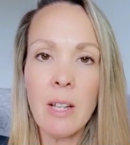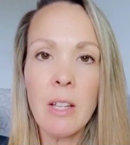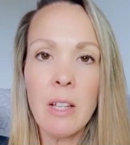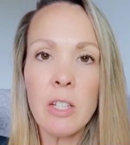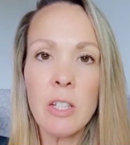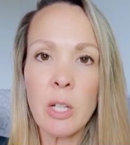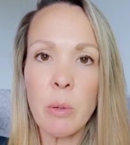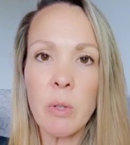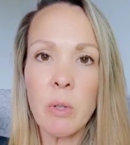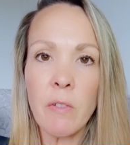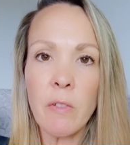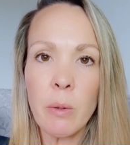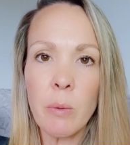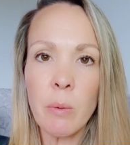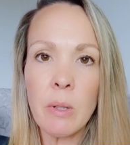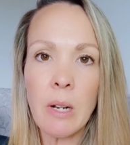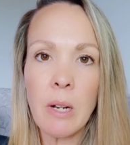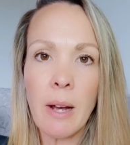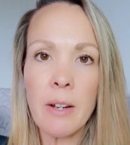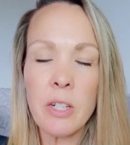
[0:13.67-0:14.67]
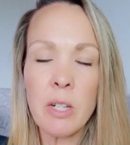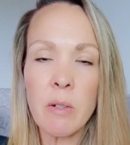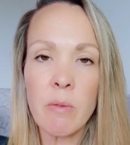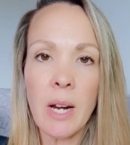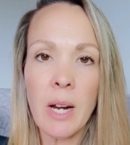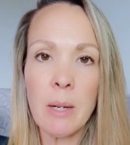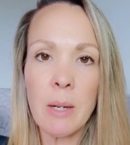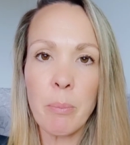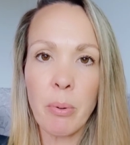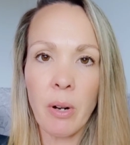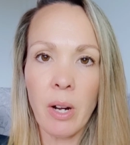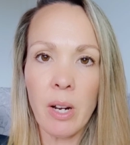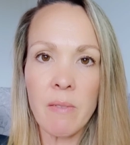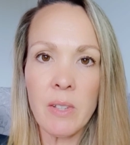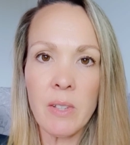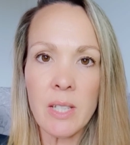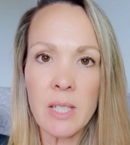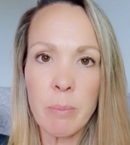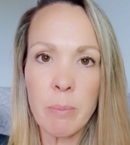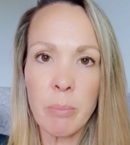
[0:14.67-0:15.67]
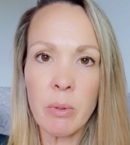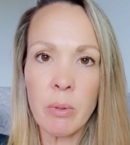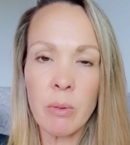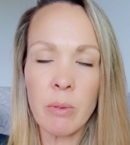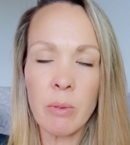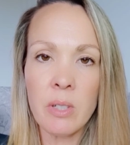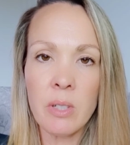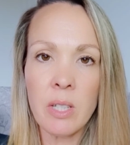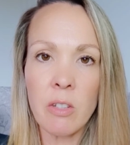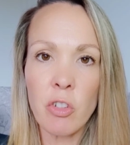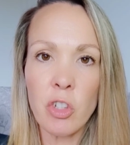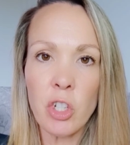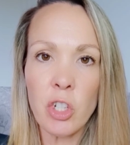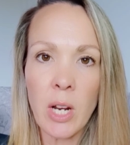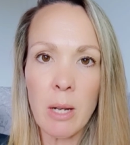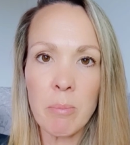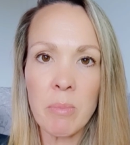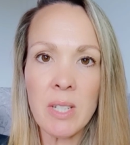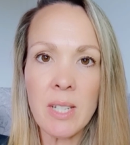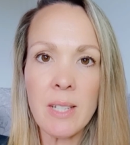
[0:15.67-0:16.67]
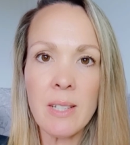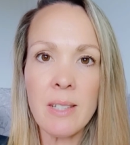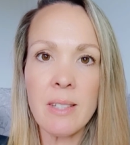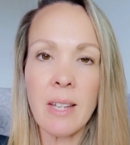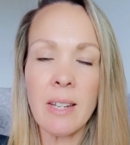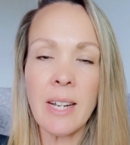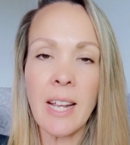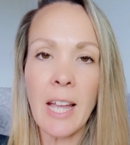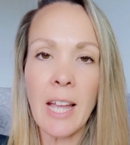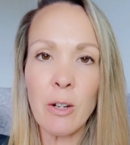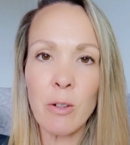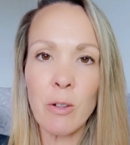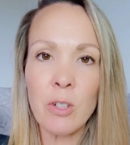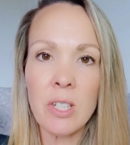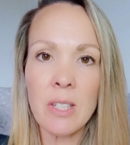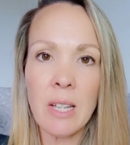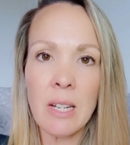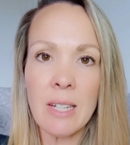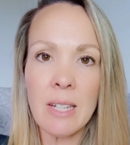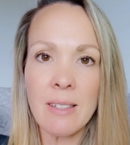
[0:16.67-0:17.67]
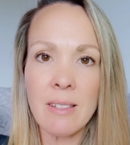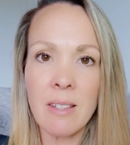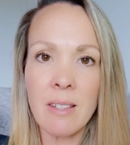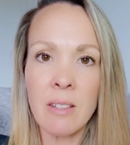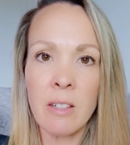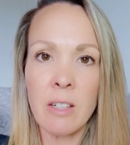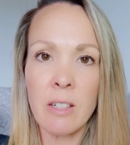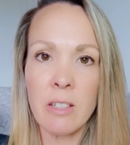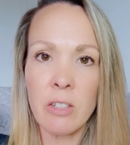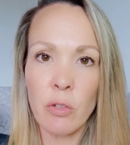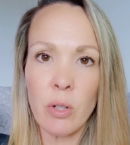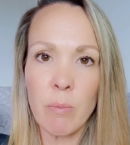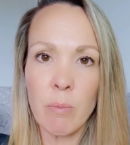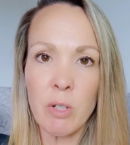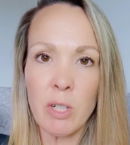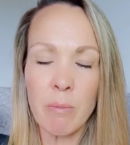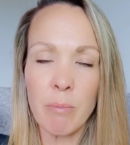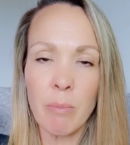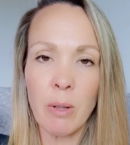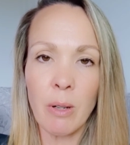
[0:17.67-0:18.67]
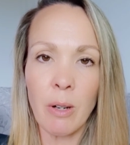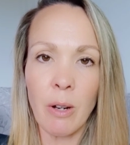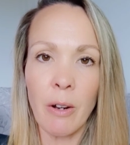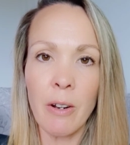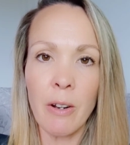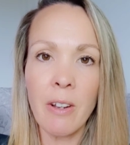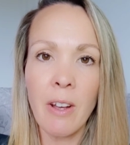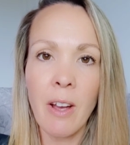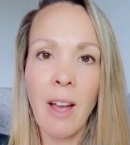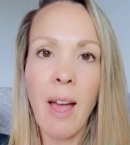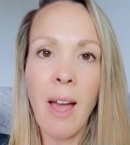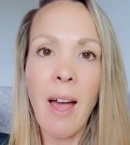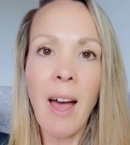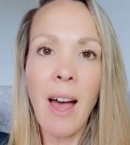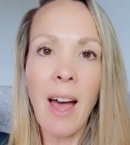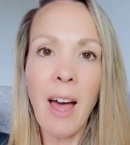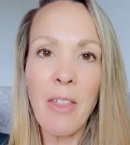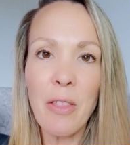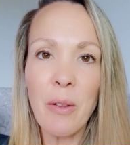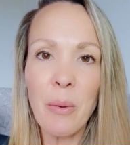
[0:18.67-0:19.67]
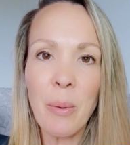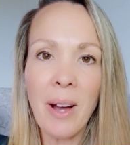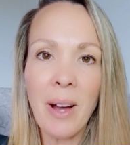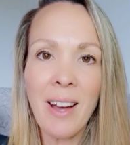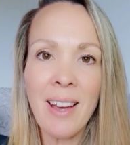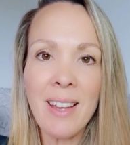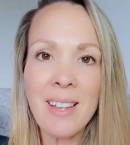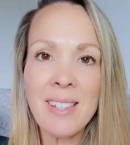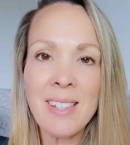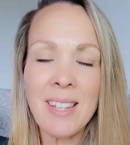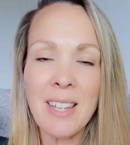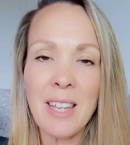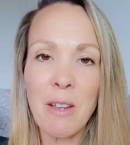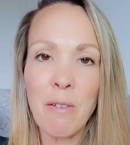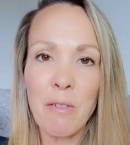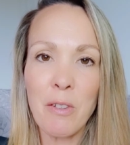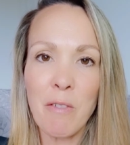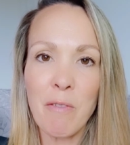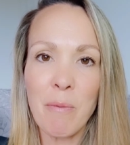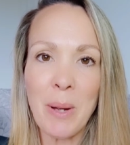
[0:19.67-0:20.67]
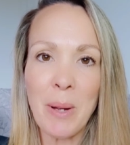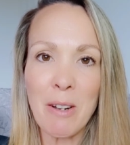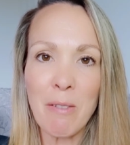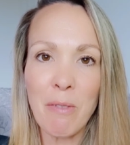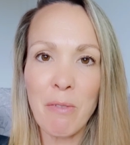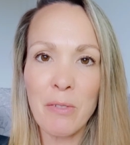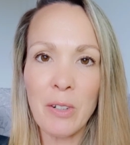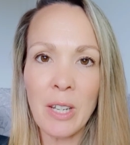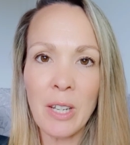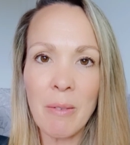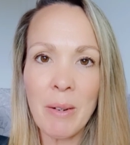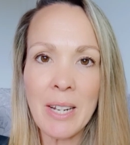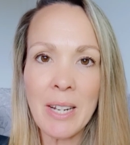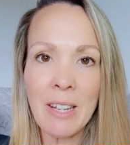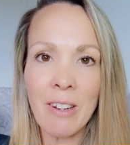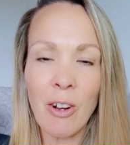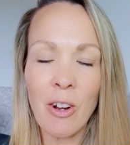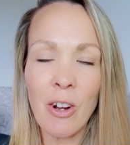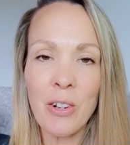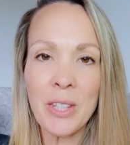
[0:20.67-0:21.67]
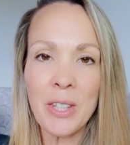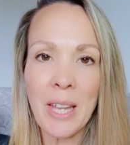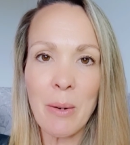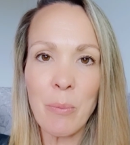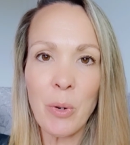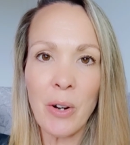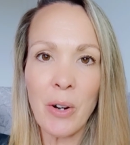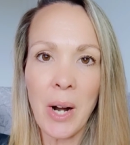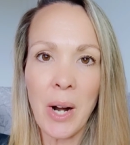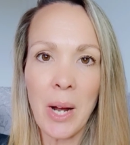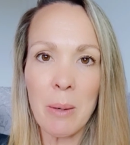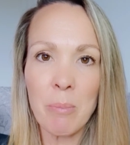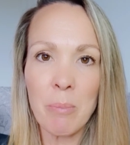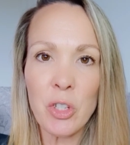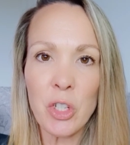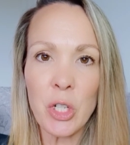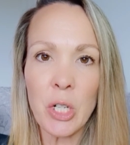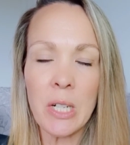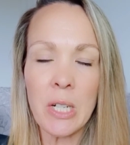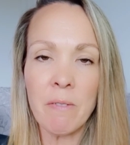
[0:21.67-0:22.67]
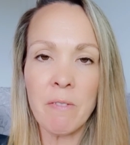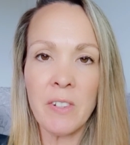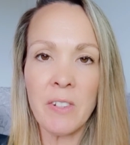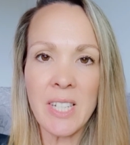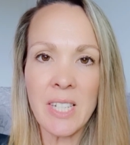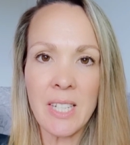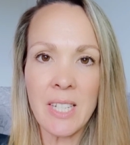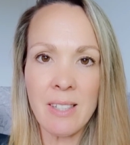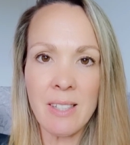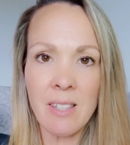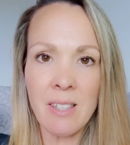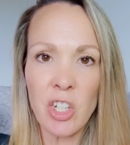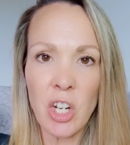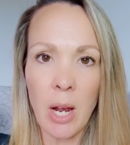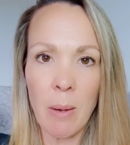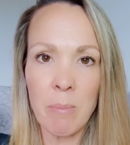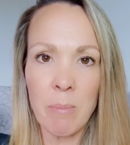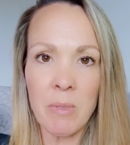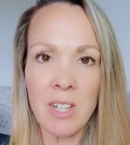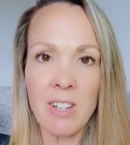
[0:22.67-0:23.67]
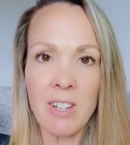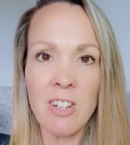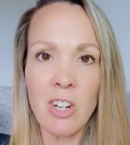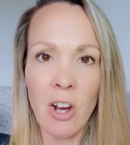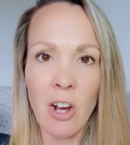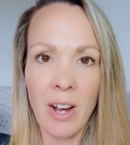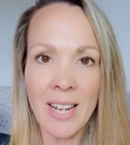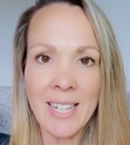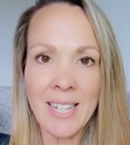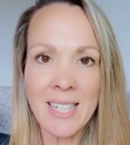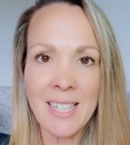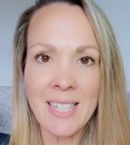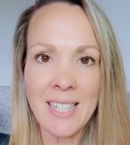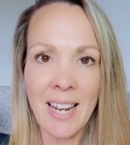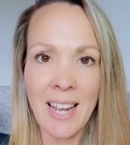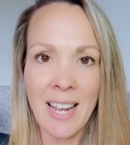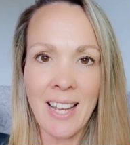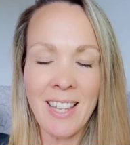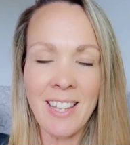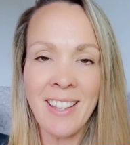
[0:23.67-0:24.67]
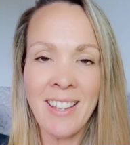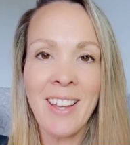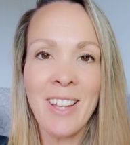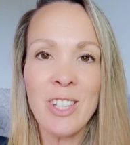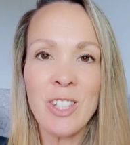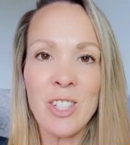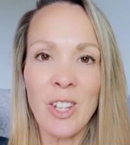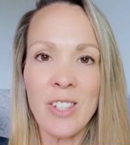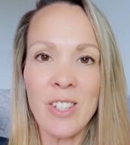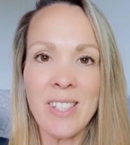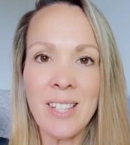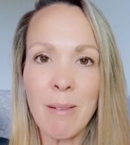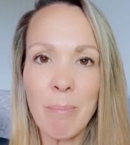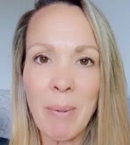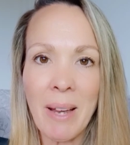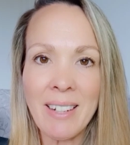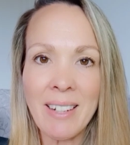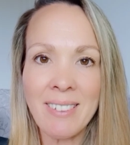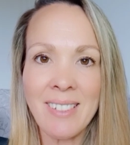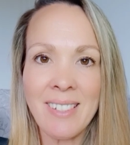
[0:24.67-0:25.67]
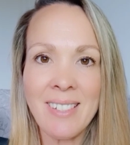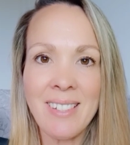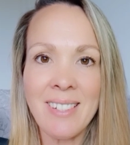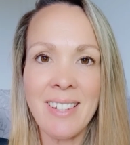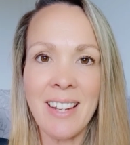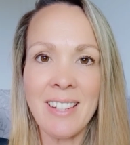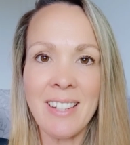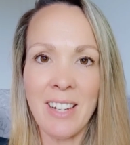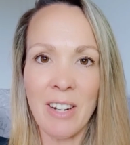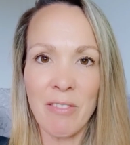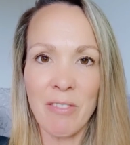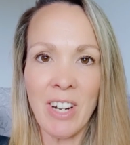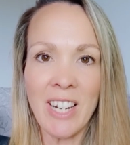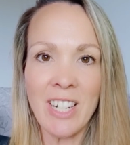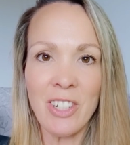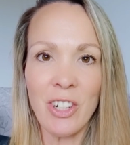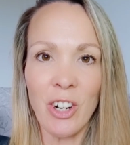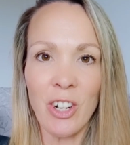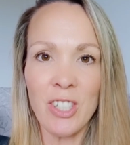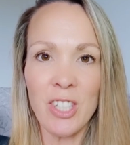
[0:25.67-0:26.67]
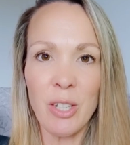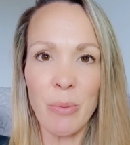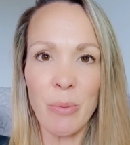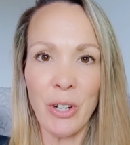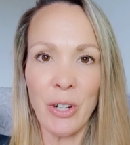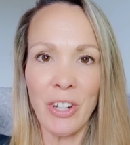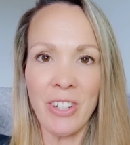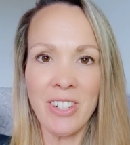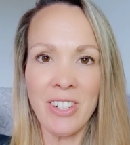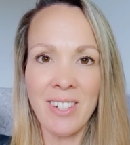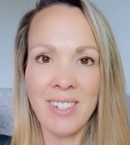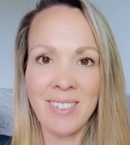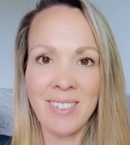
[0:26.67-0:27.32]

So if you would like to read previous books and chapters, then head on to the links in the description below. Otherwise, if you've been following along, then we're up to Leviticus chapter 9 today. So sit back and listen as I read God's Word.